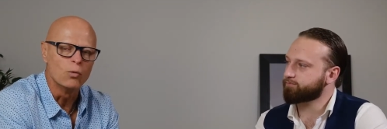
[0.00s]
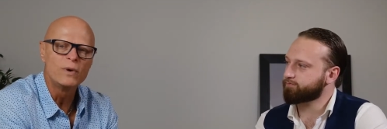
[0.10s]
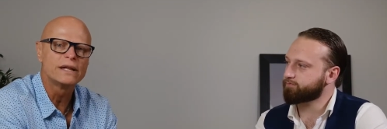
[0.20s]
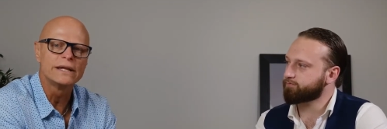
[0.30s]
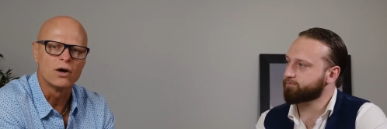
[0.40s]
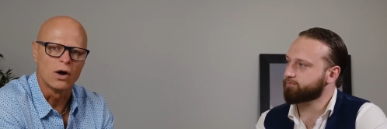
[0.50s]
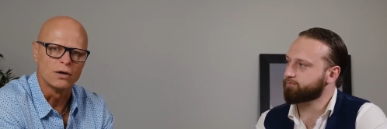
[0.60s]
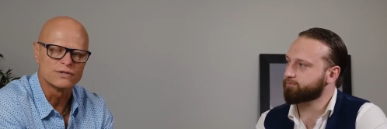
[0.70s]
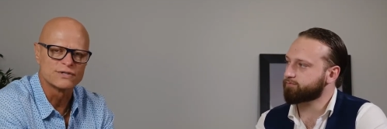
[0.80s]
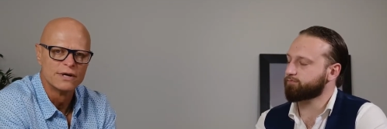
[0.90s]
Speaker 1: weekly
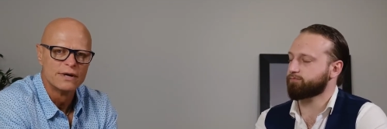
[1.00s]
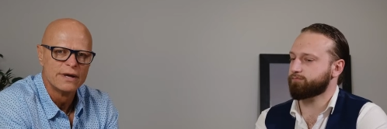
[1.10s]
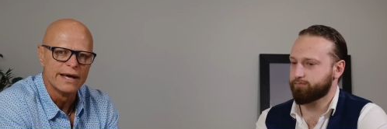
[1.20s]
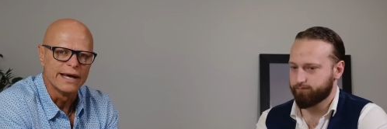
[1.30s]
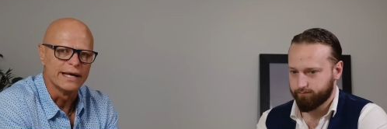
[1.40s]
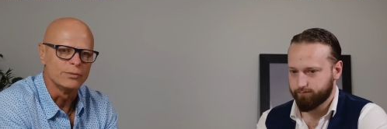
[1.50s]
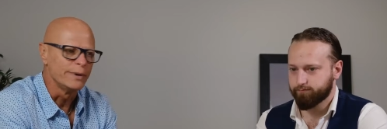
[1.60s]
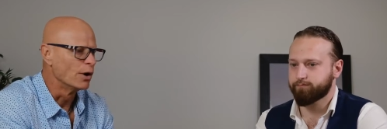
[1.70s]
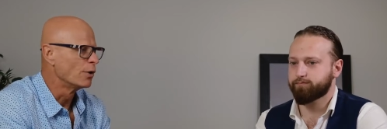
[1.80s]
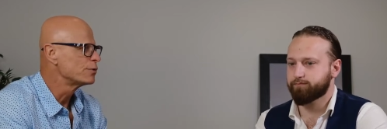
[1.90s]
calls and we
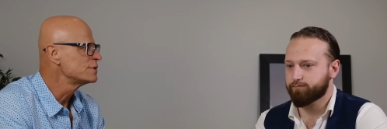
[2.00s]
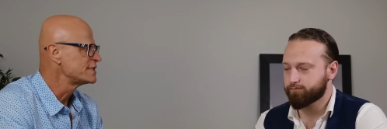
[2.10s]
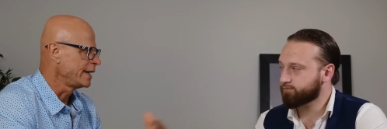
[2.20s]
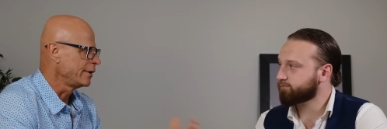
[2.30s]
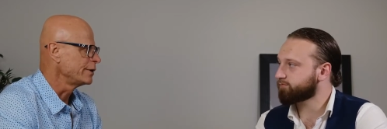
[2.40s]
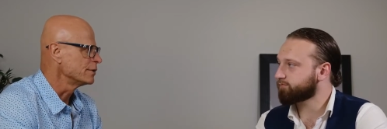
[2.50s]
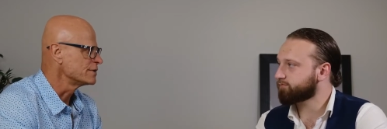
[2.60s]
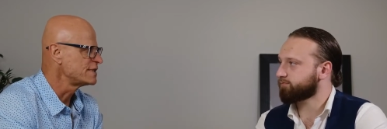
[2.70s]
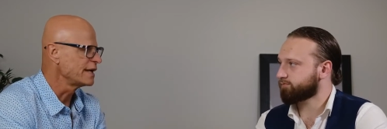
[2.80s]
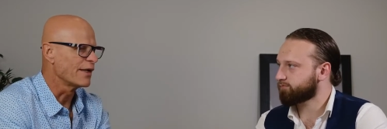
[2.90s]
go through scenarios
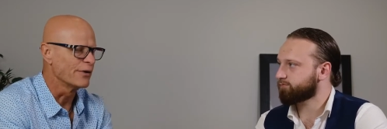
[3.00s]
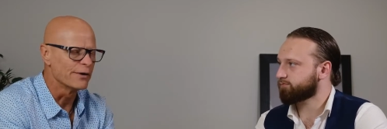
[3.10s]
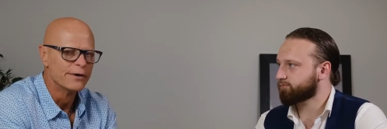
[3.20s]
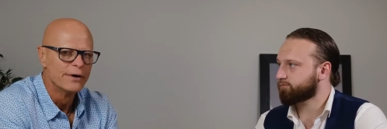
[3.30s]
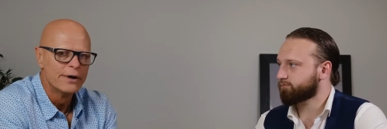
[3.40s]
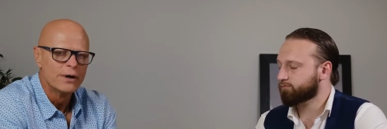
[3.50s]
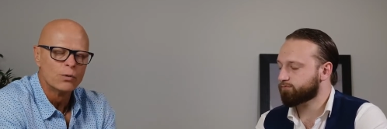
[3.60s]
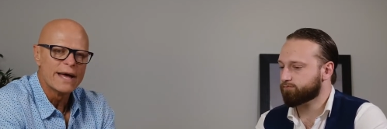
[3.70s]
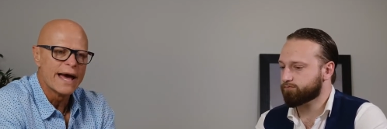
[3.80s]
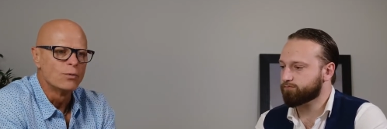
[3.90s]
together.
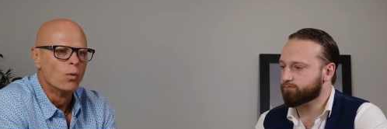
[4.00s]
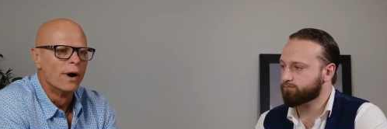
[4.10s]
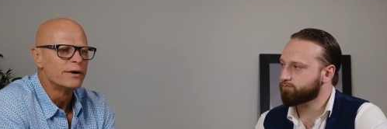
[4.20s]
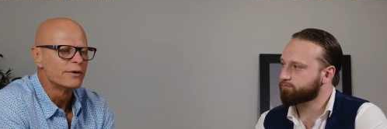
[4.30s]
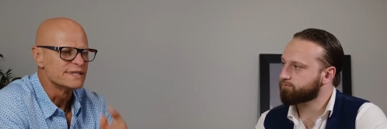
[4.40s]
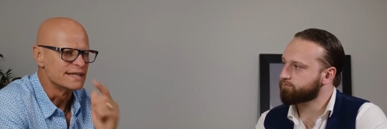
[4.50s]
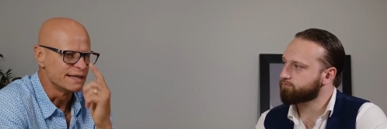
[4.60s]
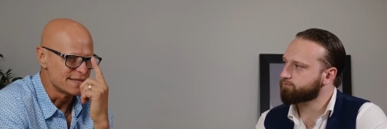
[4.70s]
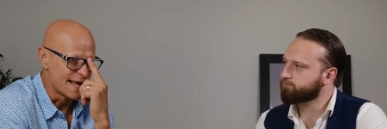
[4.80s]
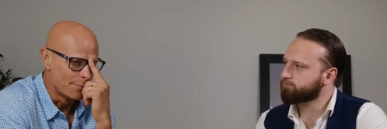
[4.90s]
We had one as an
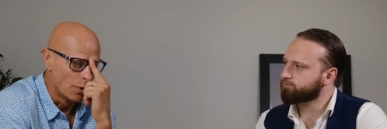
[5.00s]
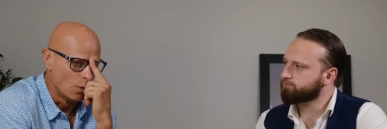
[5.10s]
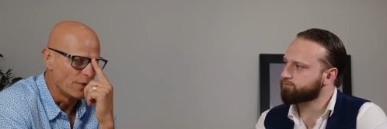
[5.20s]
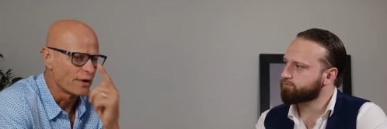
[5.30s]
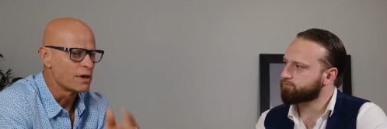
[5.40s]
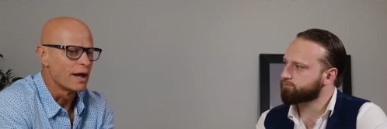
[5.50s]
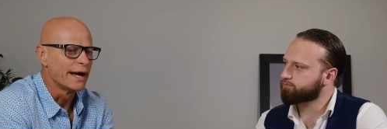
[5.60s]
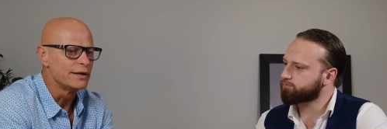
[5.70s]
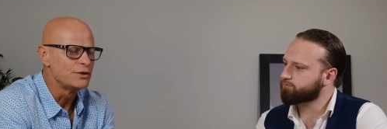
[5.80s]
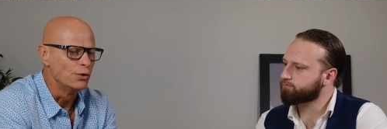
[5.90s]
example with a
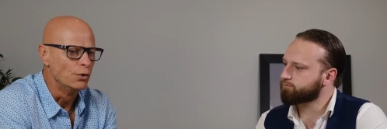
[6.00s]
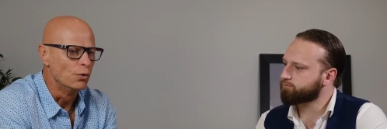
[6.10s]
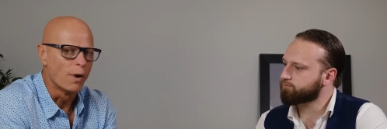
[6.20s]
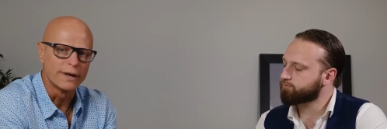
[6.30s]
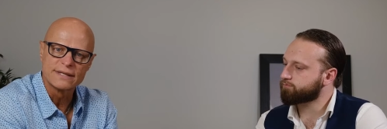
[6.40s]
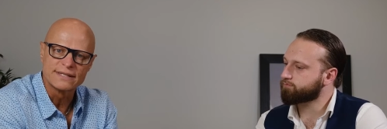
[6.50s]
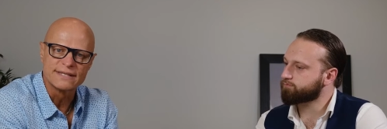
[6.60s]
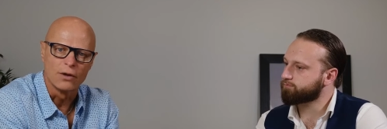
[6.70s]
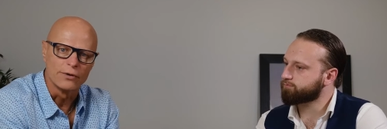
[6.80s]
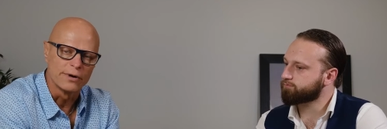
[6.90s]
client who wanted to
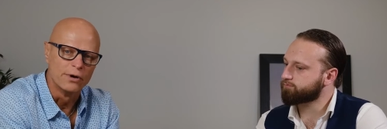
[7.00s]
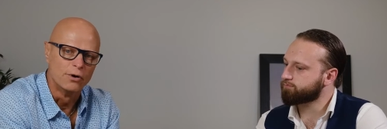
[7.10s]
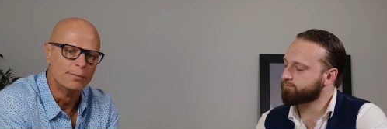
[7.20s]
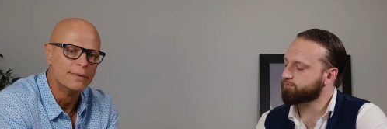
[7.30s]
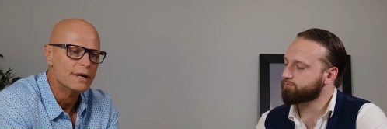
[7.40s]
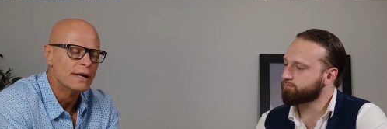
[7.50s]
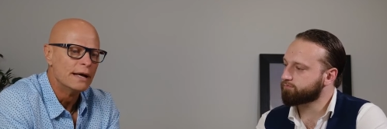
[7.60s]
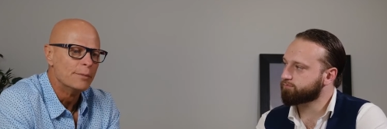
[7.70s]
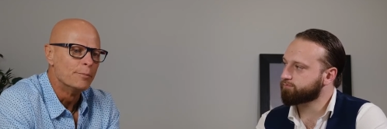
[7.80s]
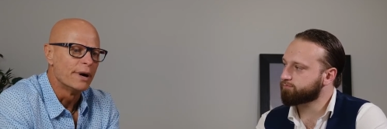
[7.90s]
sell their home,
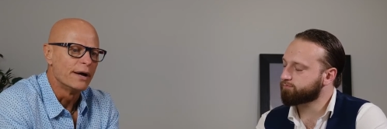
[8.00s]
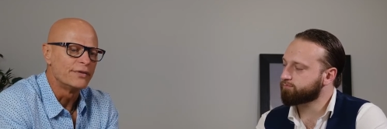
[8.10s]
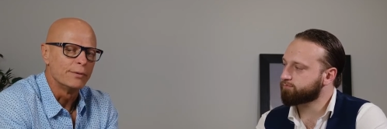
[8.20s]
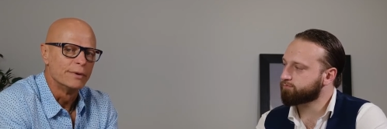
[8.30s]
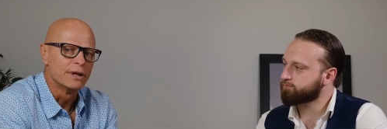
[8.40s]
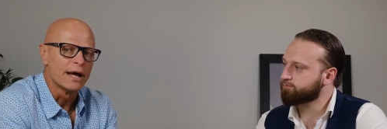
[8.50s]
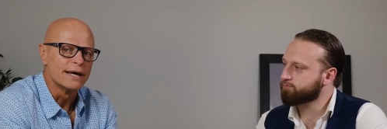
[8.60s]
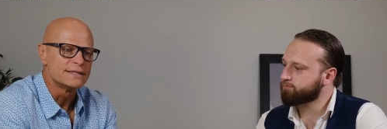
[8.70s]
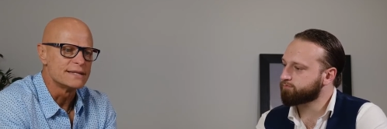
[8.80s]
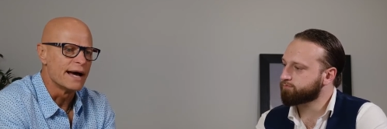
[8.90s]
but they
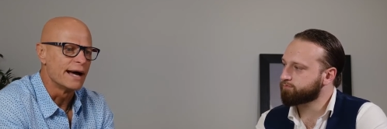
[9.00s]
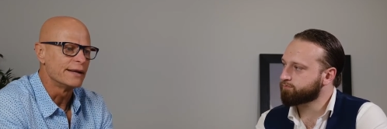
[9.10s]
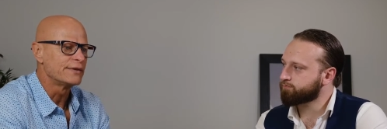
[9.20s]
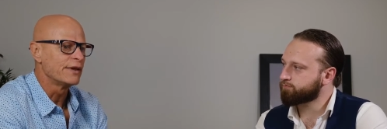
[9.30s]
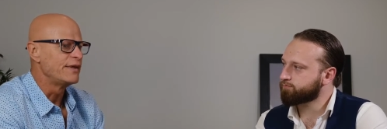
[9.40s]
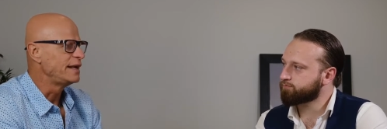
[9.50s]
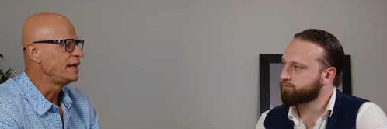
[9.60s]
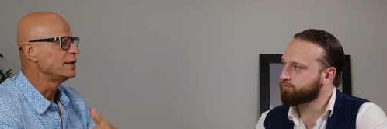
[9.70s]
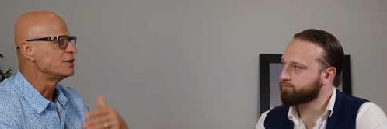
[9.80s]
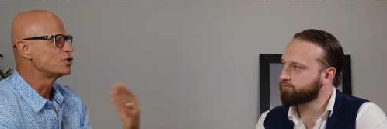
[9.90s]
realized that they
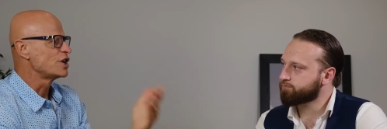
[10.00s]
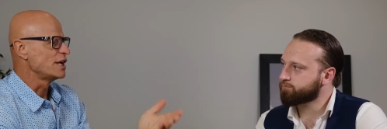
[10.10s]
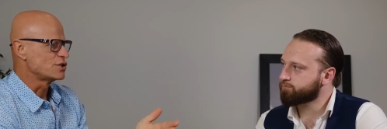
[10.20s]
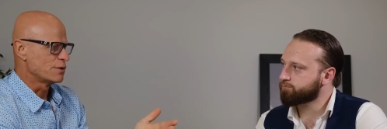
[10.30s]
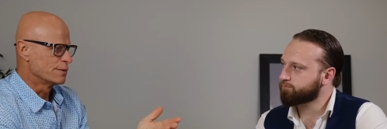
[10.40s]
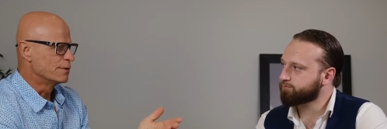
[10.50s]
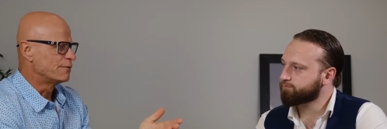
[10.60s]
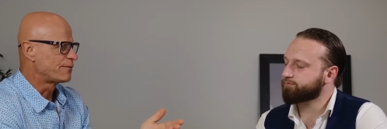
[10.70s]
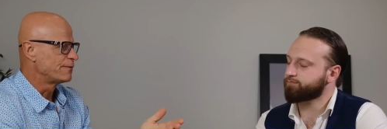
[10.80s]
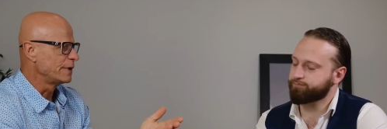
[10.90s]
needed to change the
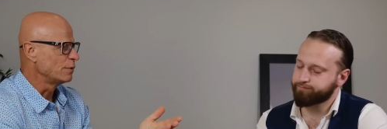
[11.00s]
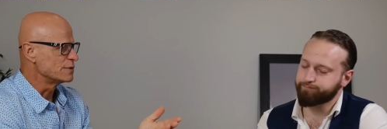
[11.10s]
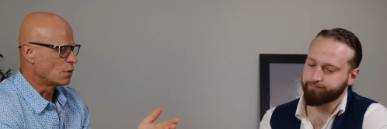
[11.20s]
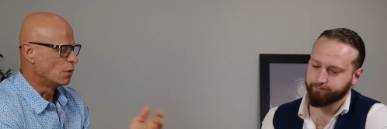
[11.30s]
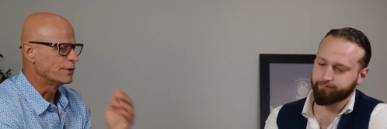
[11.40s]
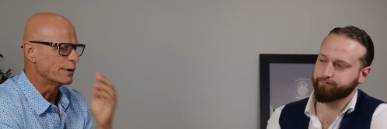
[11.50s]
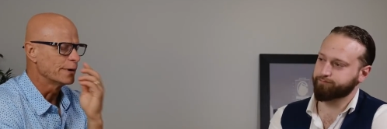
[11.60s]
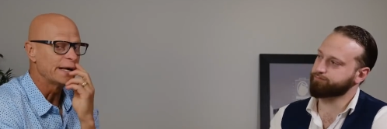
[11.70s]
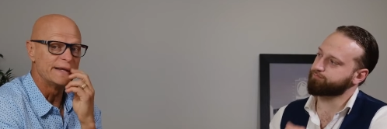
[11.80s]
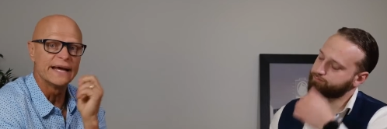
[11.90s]
roof. Mm. It was older
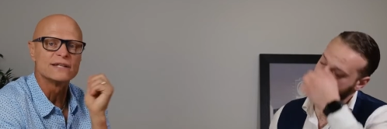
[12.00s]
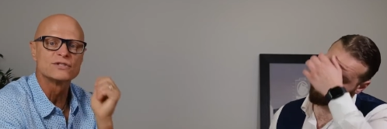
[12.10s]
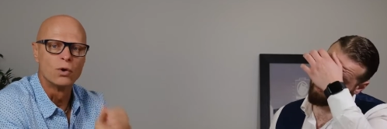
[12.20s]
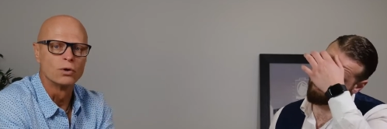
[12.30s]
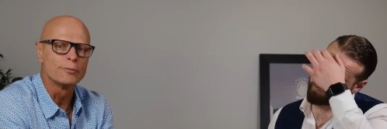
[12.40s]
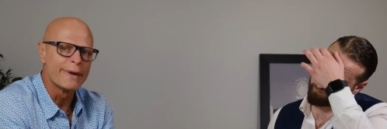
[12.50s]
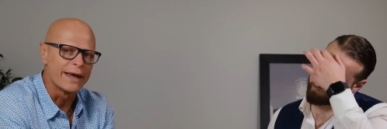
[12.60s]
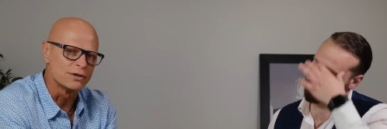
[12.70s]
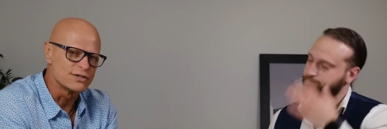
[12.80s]
and they had solar panels